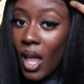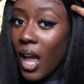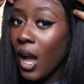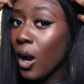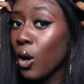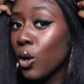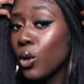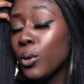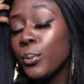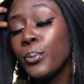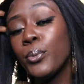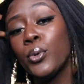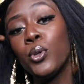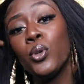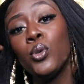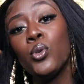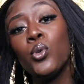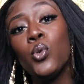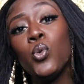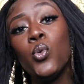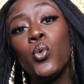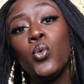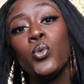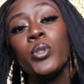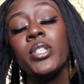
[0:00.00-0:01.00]
I hope
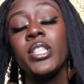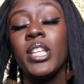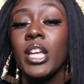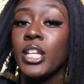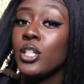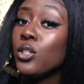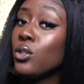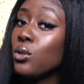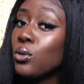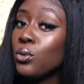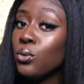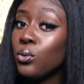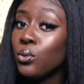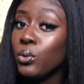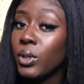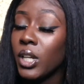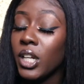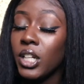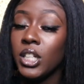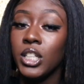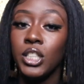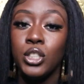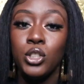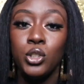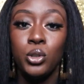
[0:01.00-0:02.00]
you stay tuned
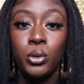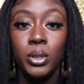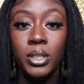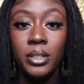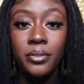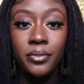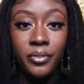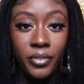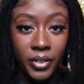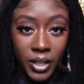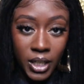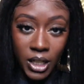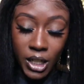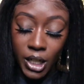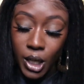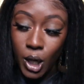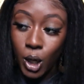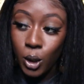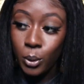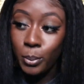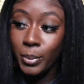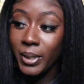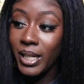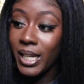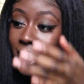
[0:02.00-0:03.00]
and enjoy the
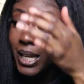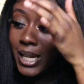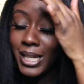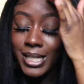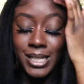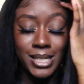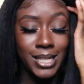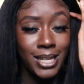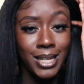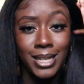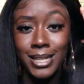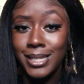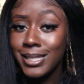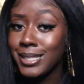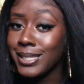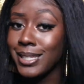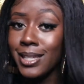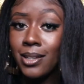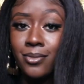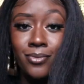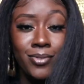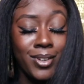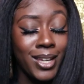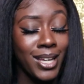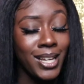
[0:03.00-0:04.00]
video because it is
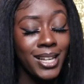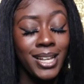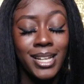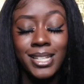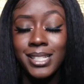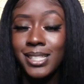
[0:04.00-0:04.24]
giving